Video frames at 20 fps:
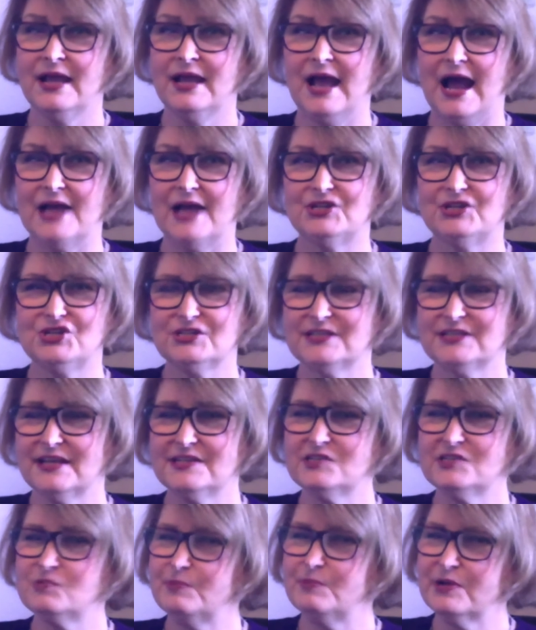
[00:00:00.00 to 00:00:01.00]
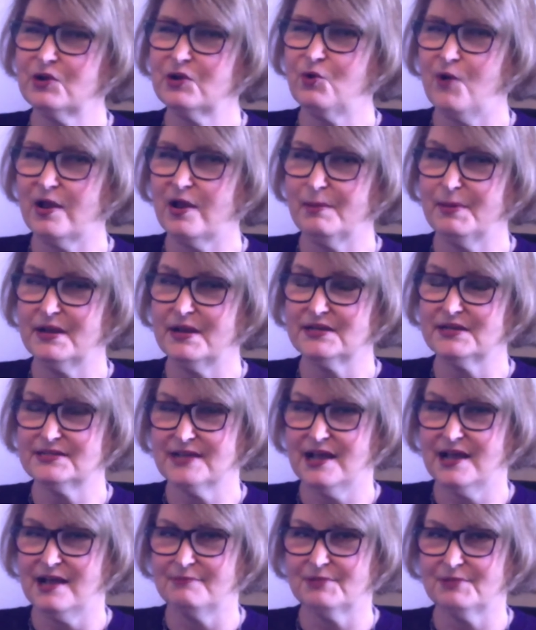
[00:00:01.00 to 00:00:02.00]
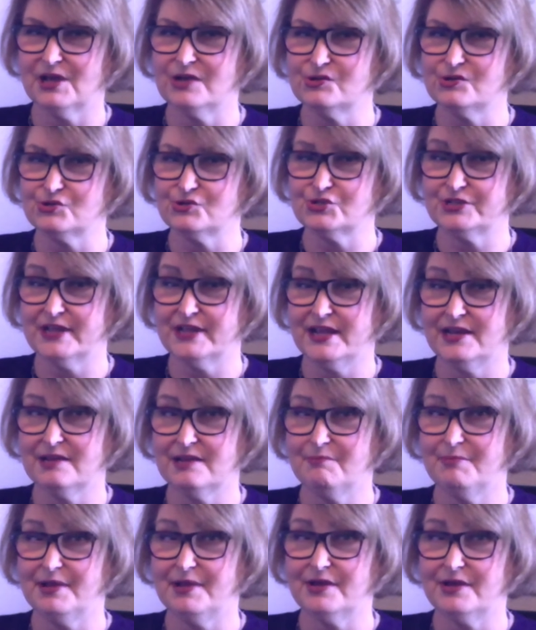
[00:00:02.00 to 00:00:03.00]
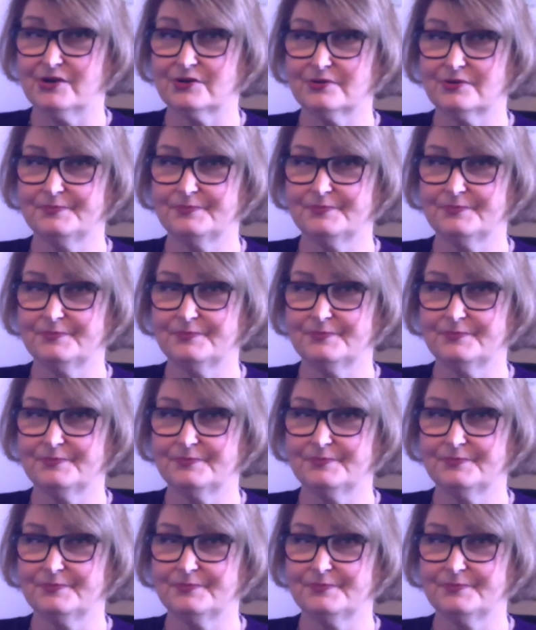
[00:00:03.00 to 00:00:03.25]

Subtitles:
I just had to spend quite a bit of time to understand it better.